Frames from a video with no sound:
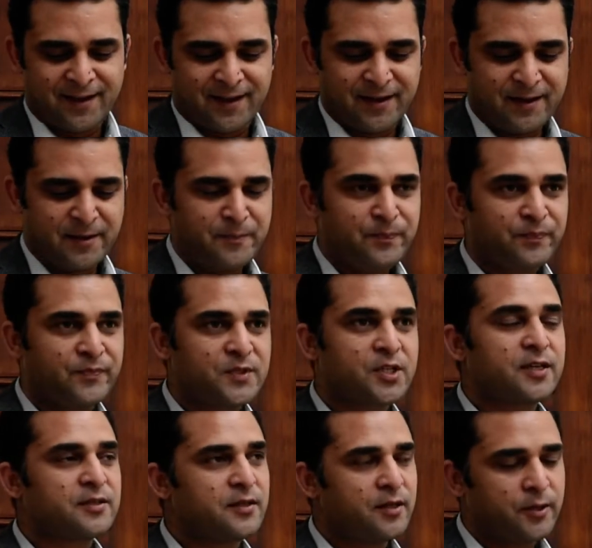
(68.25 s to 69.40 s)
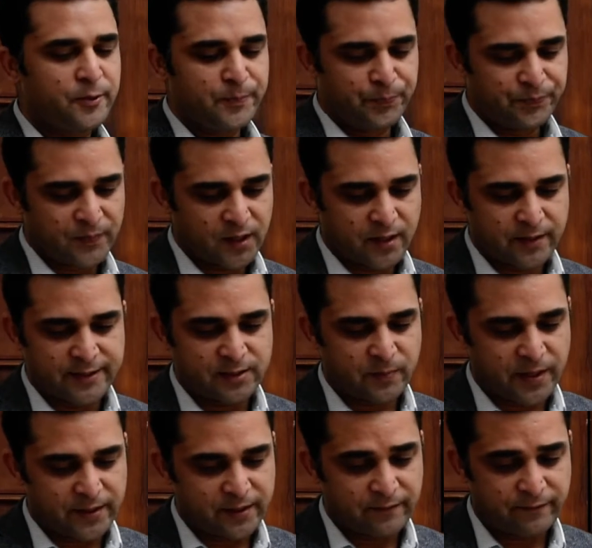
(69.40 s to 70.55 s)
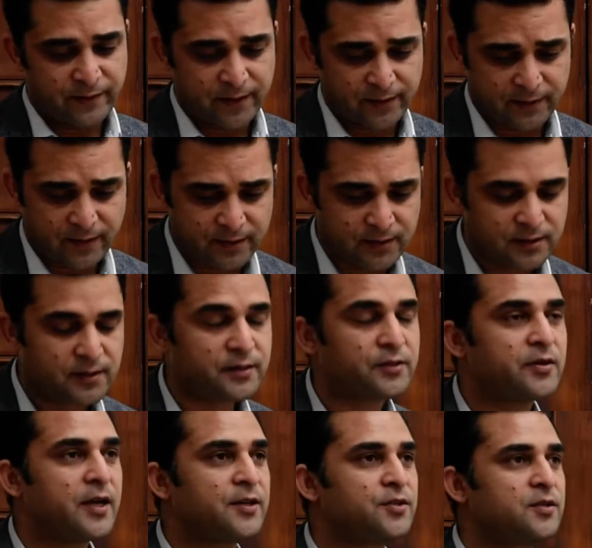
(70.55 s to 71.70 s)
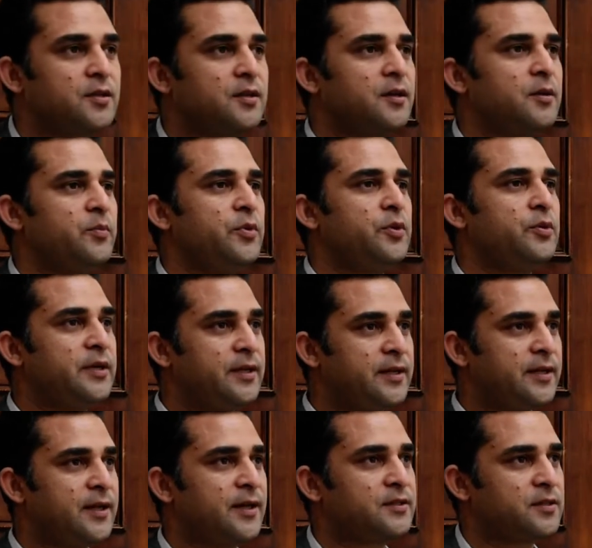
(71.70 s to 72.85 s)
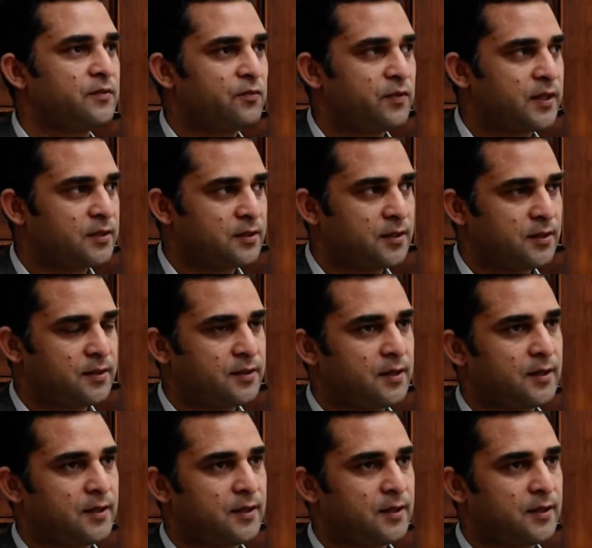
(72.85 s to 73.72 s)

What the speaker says: So as you know, despite the fact that the international community has invested